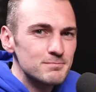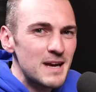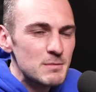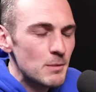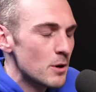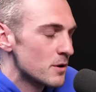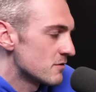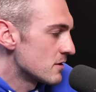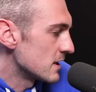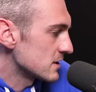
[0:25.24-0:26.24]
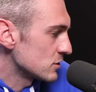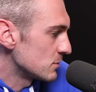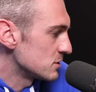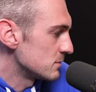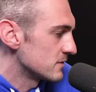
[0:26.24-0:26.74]
make Mum go on her own next
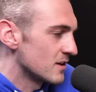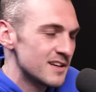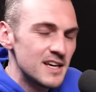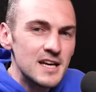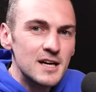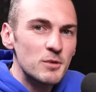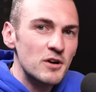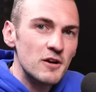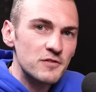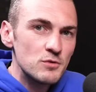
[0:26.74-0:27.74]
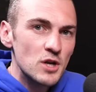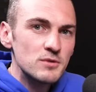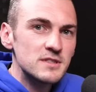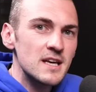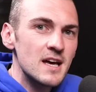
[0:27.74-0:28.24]
time. She'll be fine. But I've got a few
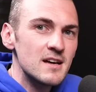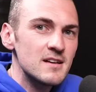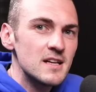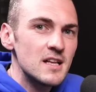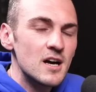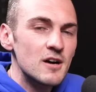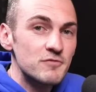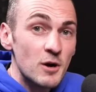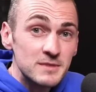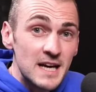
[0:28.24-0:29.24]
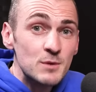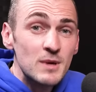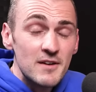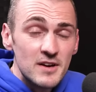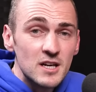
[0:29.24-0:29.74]
notes here from Dad. We
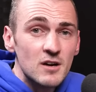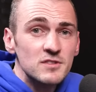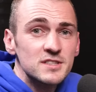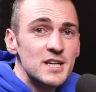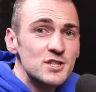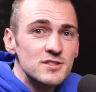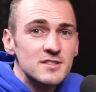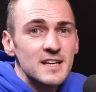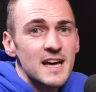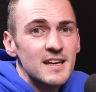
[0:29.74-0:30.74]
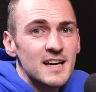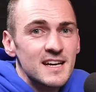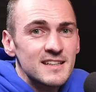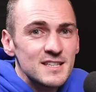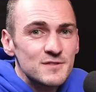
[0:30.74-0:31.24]
have had a conversation today,
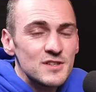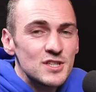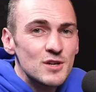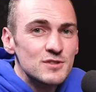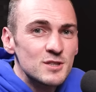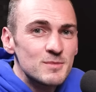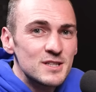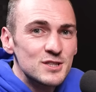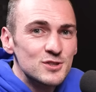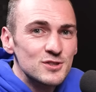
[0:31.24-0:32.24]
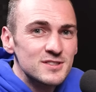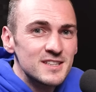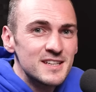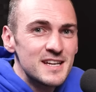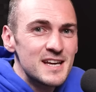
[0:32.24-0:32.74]
and this video is going to be
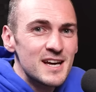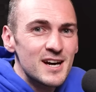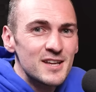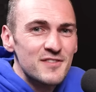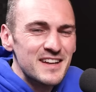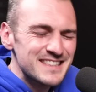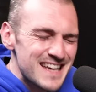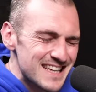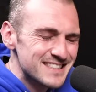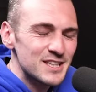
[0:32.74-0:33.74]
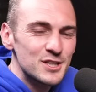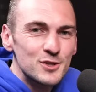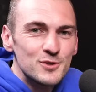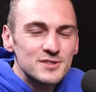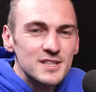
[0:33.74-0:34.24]
discussing the fantastic
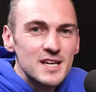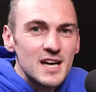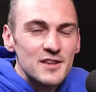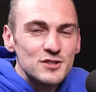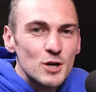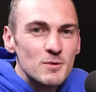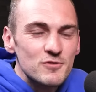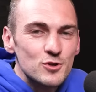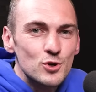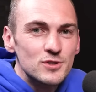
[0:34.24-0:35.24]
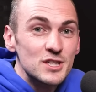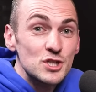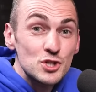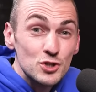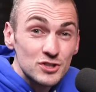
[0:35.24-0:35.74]
news at the time of recording.
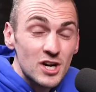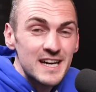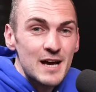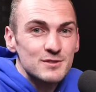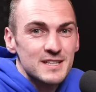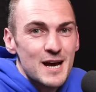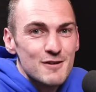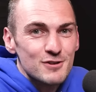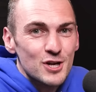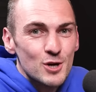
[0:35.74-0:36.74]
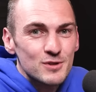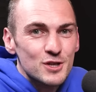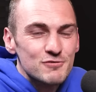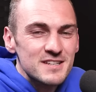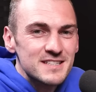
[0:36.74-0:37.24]
Just got announced an hour ago
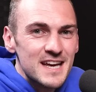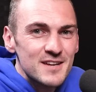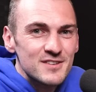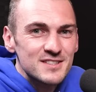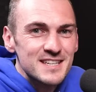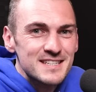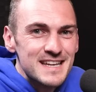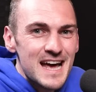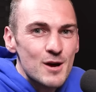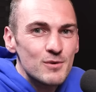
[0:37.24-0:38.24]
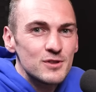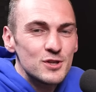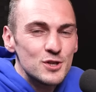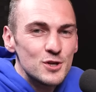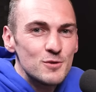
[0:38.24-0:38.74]
that Chris Davies is now
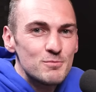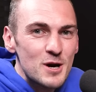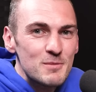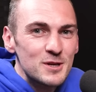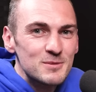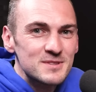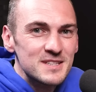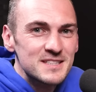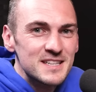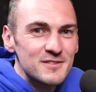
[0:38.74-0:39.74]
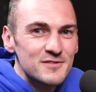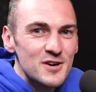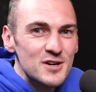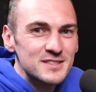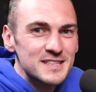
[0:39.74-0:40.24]
the new Birmingham City
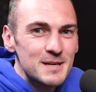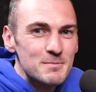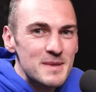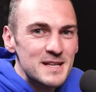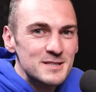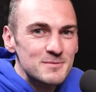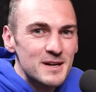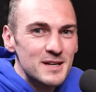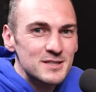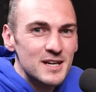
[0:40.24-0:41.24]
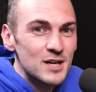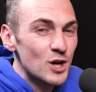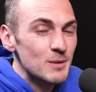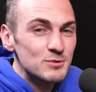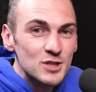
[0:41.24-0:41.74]
first team men's manager. And
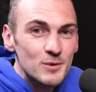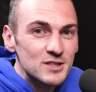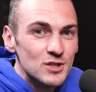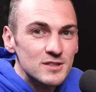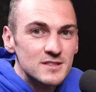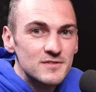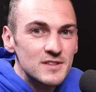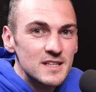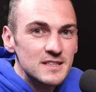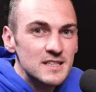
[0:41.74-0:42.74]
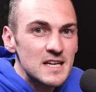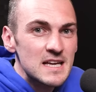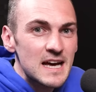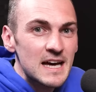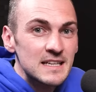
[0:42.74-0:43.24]
I am so excited for this.
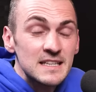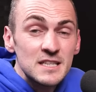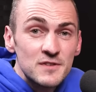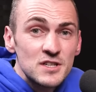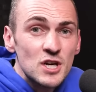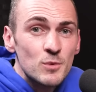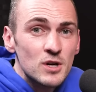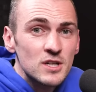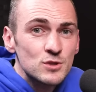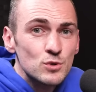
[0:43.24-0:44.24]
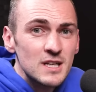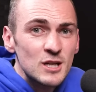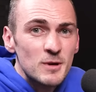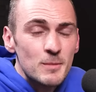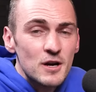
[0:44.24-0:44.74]
And in this video, we're going to talk a
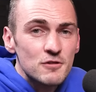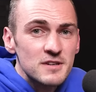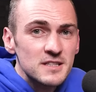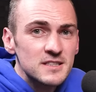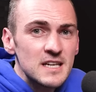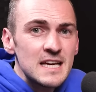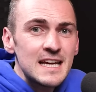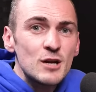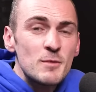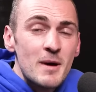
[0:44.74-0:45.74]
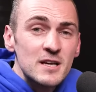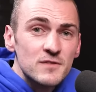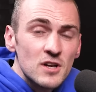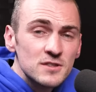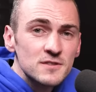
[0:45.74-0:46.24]
little bit about Chris, a little bit about his
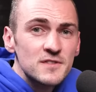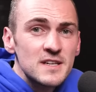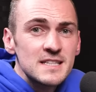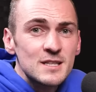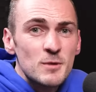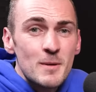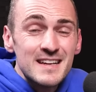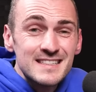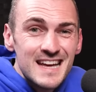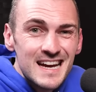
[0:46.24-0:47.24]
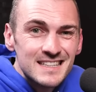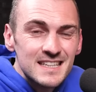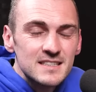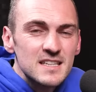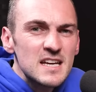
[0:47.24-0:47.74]
philosophies, a little bit about his
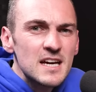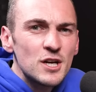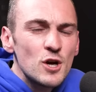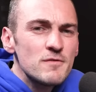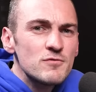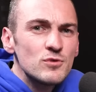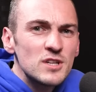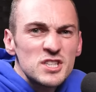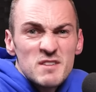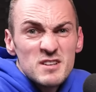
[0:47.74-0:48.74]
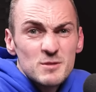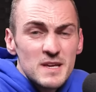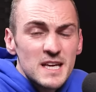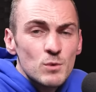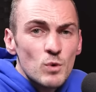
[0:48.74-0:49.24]
tactics, and overall and generally
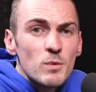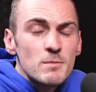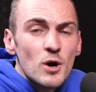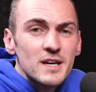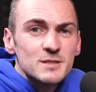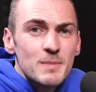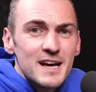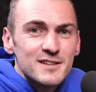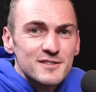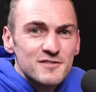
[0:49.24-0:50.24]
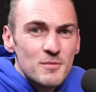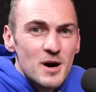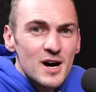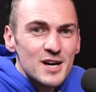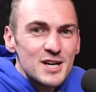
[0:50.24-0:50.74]
speaking, what we might expect from
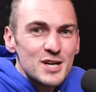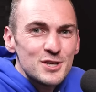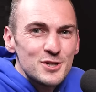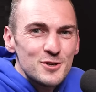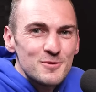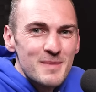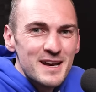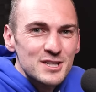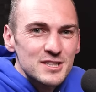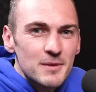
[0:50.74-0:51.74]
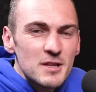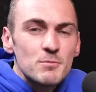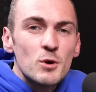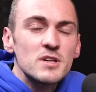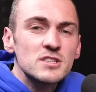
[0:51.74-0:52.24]
our new manager.
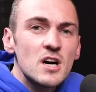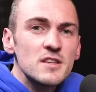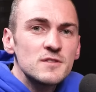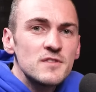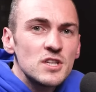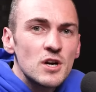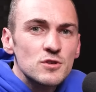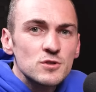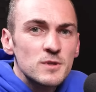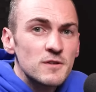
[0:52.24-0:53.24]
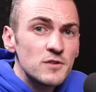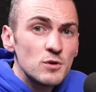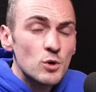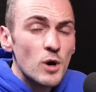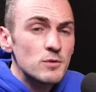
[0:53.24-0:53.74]
But I want to start this video just with a few
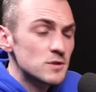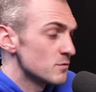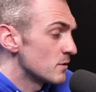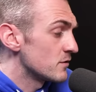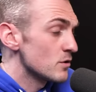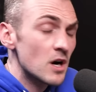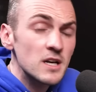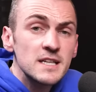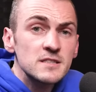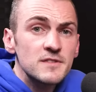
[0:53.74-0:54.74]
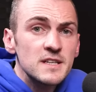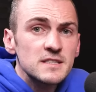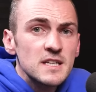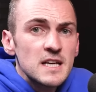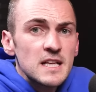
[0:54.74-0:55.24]
quotes from a few colleagues of
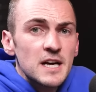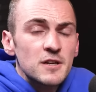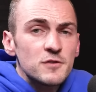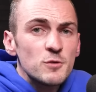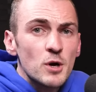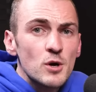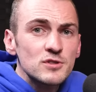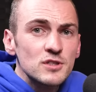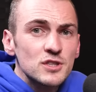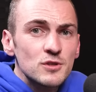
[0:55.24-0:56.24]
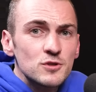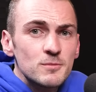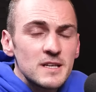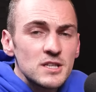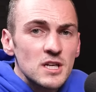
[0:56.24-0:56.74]
his and a few posts on social
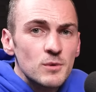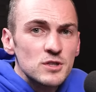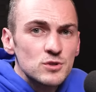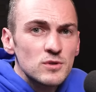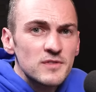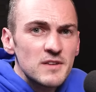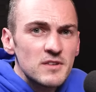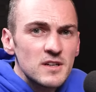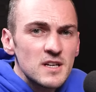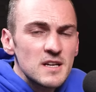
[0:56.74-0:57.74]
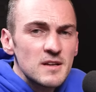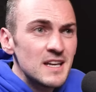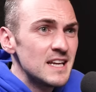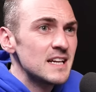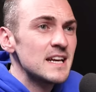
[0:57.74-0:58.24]
media, which sort of give an
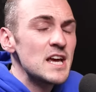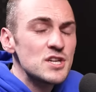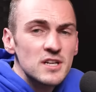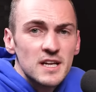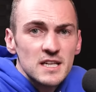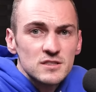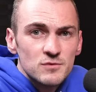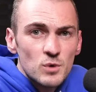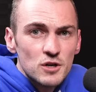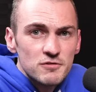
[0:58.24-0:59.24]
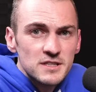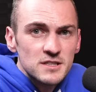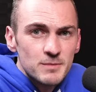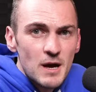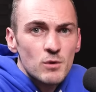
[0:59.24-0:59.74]
inclination, I guess, of what Chris
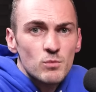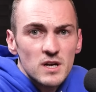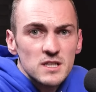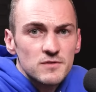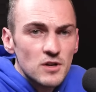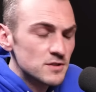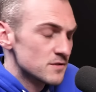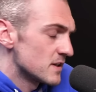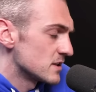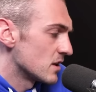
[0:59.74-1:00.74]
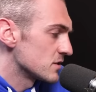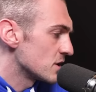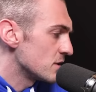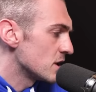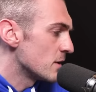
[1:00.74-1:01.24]
is about and what his philosophies are. So,